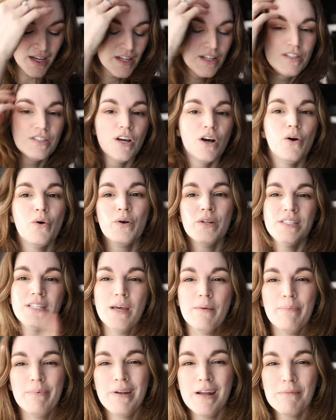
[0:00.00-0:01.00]
So,
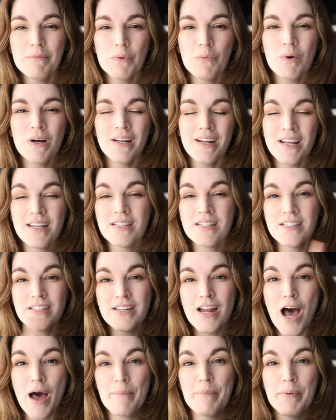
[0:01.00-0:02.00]
tip number 1 is
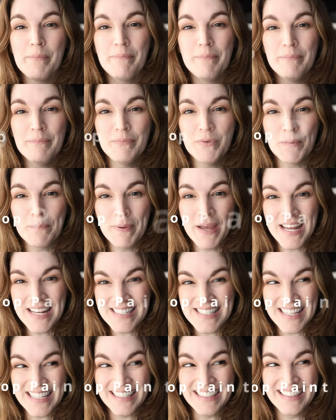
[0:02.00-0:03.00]
stop your
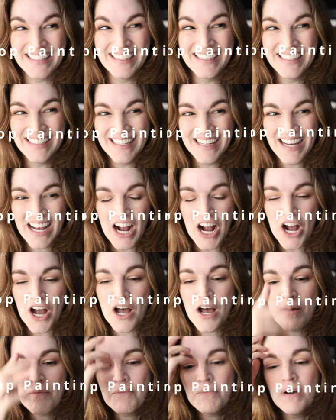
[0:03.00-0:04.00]
painting.
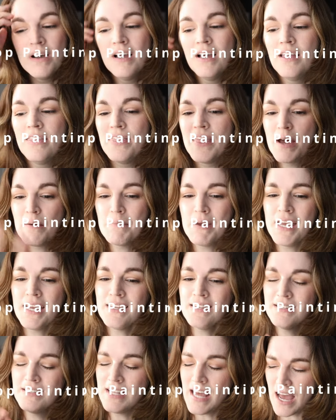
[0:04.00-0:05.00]
Um, that
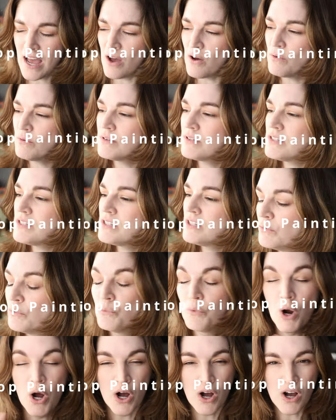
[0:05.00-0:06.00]
may sound
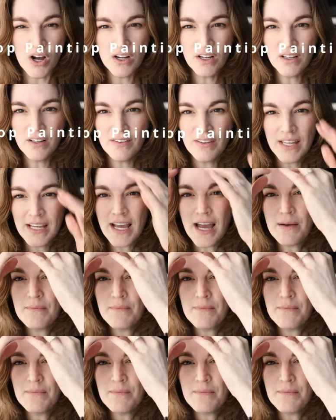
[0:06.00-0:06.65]
wrong, like